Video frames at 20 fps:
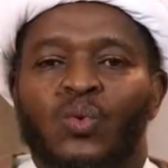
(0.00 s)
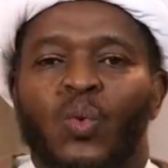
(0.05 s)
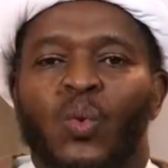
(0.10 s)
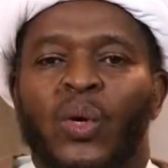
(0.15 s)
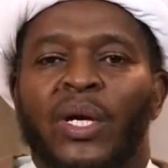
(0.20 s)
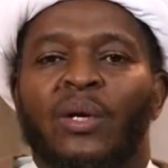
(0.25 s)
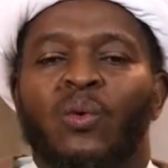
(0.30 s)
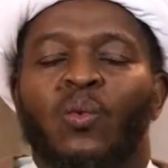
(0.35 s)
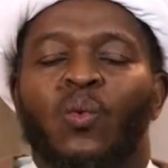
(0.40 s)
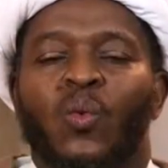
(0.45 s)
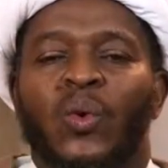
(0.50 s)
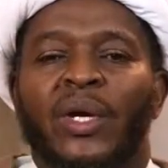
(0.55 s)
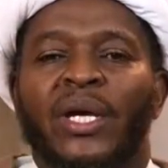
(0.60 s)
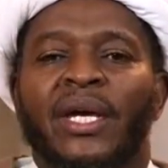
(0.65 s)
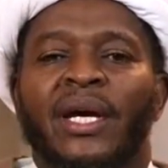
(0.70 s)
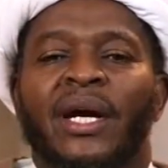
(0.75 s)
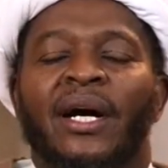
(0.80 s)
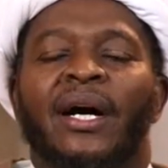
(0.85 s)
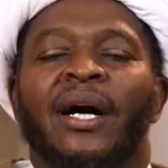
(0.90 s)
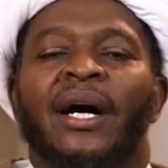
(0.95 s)
when we
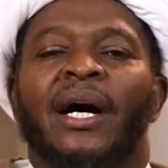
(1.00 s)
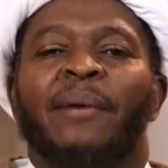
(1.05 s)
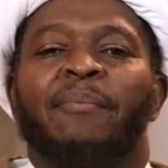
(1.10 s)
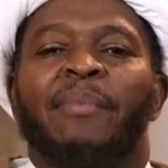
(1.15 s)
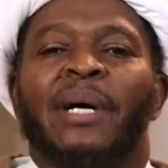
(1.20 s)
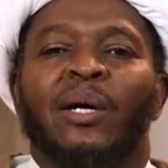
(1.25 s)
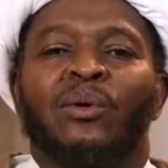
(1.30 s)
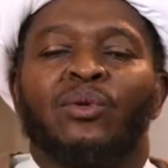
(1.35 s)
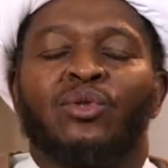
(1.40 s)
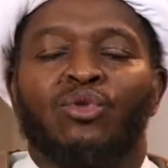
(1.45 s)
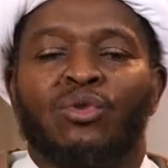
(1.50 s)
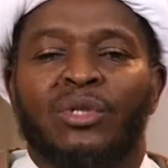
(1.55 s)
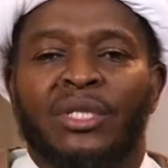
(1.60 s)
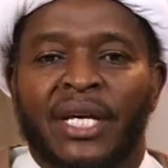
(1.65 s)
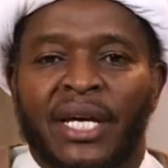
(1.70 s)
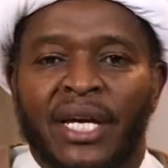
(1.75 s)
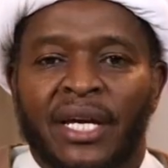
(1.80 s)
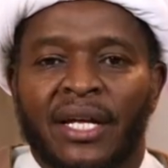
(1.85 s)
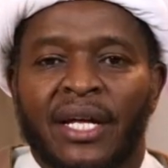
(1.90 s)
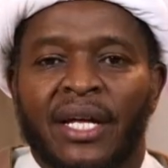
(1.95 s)
are about to
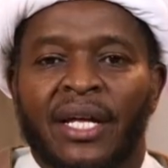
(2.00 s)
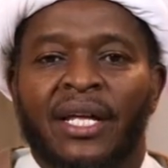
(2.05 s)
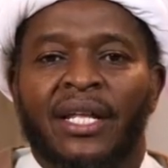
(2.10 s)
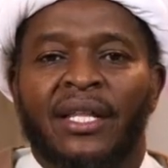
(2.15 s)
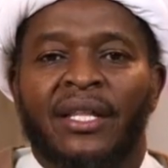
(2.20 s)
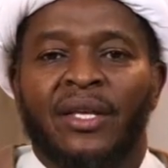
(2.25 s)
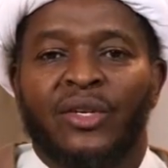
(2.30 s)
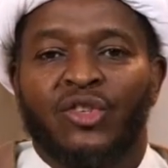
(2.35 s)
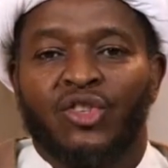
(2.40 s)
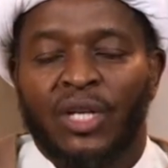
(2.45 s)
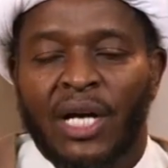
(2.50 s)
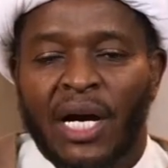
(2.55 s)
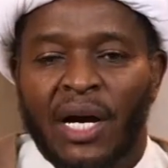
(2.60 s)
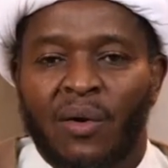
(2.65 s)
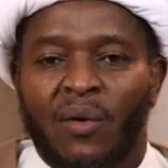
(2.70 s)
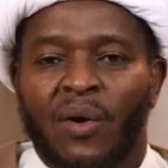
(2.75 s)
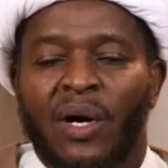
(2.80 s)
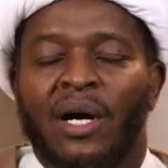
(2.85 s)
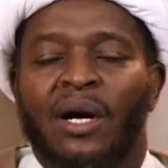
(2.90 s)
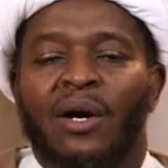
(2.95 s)
take the
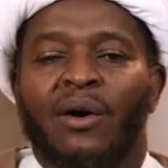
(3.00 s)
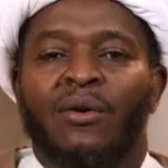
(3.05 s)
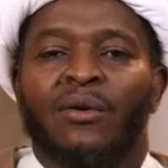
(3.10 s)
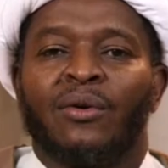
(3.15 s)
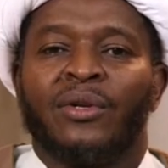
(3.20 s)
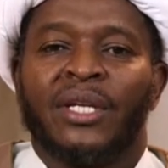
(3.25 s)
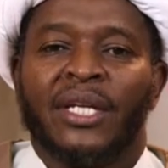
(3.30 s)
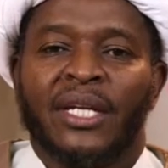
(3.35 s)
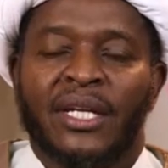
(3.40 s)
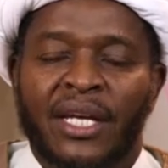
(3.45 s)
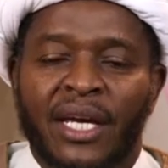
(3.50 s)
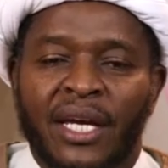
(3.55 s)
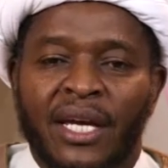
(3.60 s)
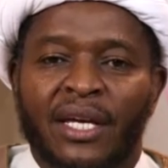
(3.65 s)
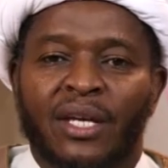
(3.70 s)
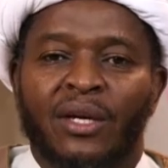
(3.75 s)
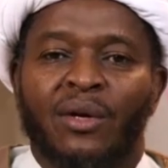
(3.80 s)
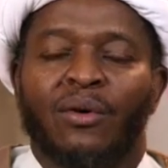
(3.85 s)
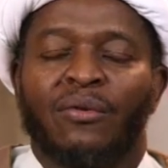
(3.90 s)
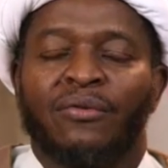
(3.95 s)
shower on the
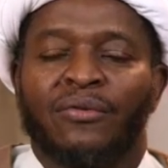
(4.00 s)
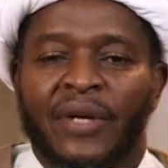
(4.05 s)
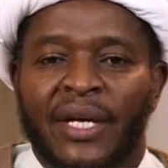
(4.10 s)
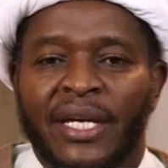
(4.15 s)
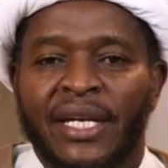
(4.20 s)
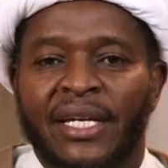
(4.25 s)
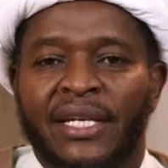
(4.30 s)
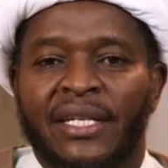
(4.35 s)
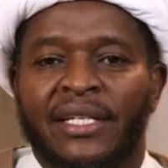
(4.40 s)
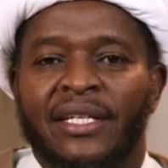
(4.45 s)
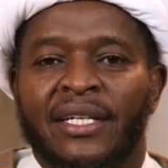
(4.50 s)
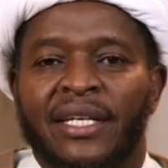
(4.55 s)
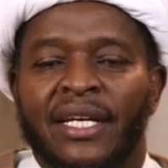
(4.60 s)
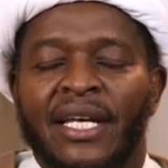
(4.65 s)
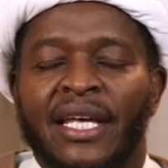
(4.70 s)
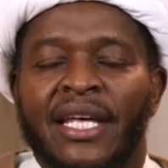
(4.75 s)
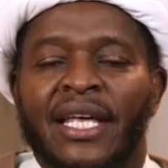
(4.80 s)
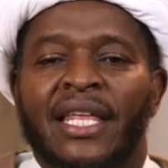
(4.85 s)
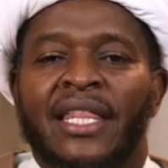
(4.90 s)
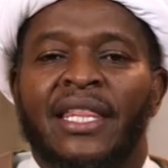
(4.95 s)
day of Eid
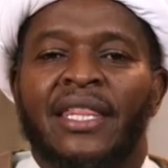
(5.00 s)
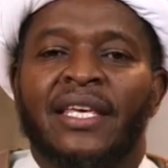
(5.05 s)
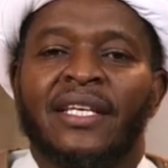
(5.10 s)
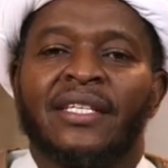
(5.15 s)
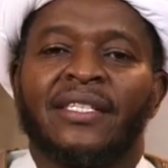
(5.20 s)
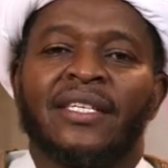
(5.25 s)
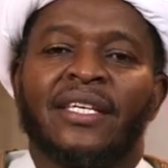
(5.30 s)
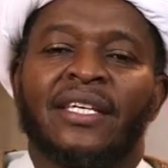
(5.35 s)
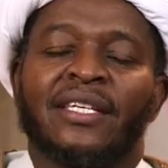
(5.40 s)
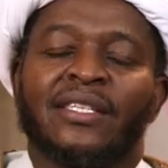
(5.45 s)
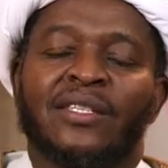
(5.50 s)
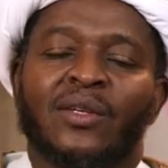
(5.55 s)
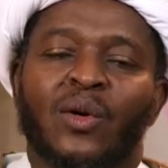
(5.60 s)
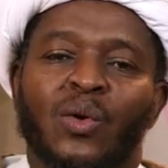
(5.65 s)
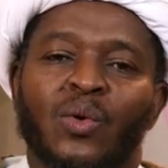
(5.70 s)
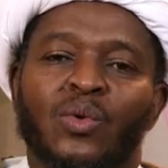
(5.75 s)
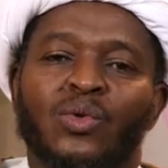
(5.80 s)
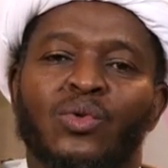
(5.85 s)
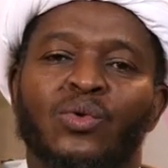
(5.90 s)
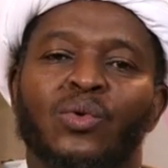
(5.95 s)
this is
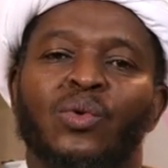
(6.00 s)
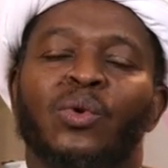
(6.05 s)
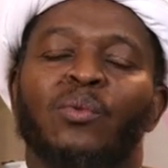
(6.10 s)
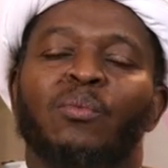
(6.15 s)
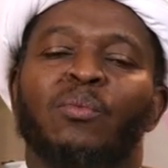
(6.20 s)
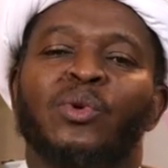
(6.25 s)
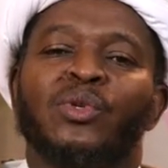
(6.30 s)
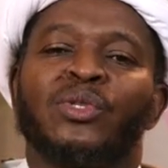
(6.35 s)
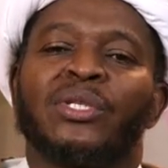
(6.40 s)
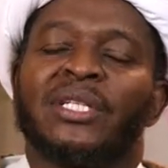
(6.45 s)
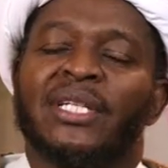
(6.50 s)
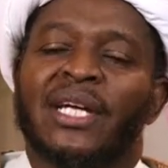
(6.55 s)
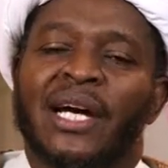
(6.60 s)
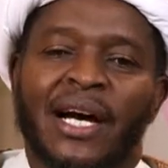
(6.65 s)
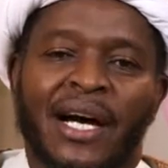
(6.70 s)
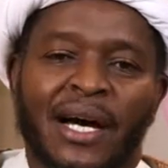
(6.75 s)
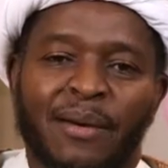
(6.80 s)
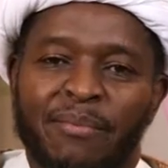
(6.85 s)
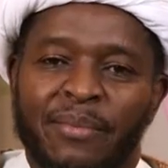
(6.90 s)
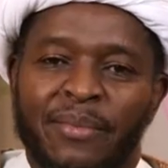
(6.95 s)
ghusl
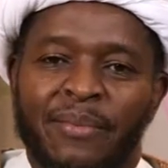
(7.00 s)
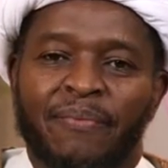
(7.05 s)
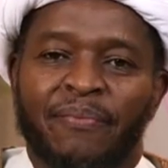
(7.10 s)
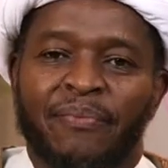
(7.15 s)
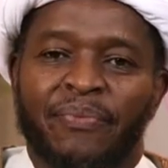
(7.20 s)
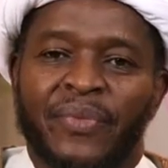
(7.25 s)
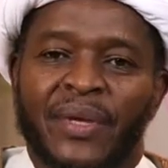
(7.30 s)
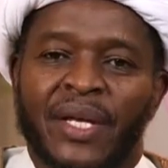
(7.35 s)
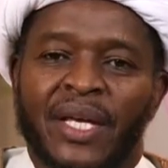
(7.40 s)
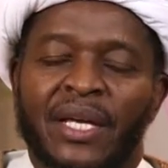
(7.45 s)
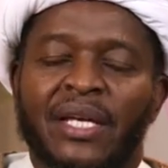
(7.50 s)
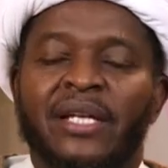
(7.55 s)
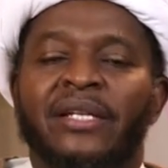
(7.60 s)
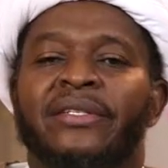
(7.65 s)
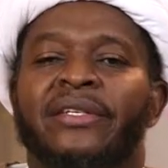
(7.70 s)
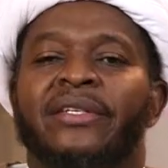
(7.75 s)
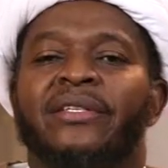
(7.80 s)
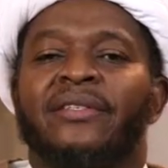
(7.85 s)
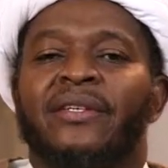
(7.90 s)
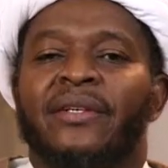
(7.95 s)
mustahab. It
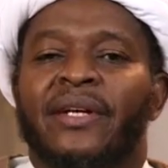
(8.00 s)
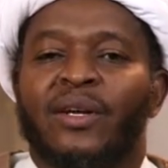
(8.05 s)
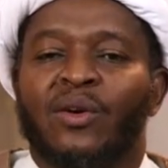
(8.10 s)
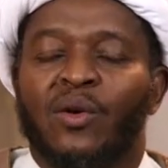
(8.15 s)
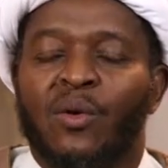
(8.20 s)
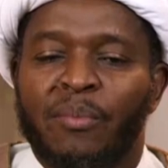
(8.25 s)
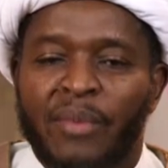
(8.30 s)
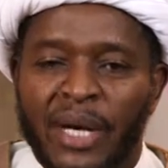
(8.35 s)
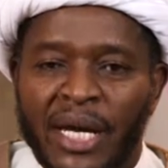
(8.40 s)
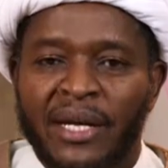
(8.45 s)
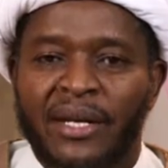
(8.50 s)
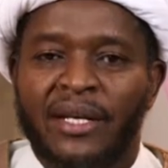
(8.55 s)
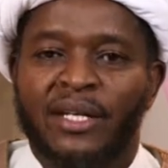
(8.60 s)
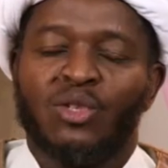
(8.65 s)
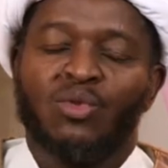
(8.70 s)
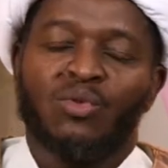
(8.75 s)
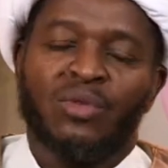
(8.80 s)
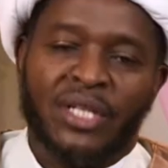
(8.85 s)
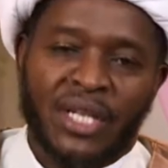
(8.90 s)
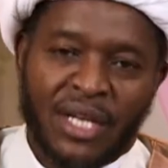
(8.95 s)
is recommended
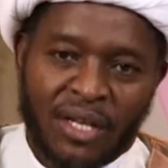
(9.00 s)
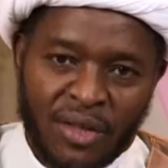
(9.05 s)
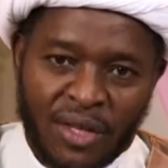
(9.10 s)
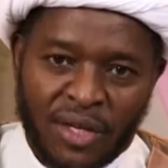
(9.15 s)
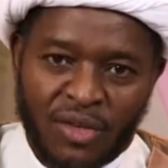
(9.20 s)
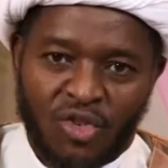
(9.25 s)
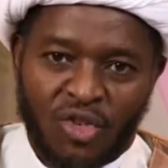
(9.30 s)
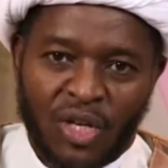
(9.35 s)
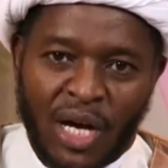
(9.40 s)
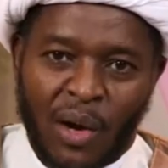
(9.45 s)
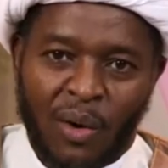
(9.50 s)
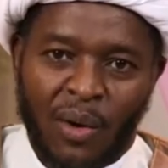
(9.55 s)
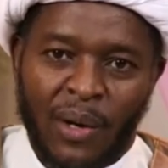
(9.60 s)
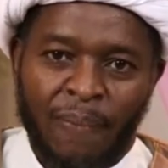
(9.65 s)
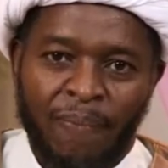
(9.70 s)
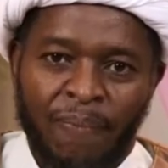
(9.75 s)
to take this shower.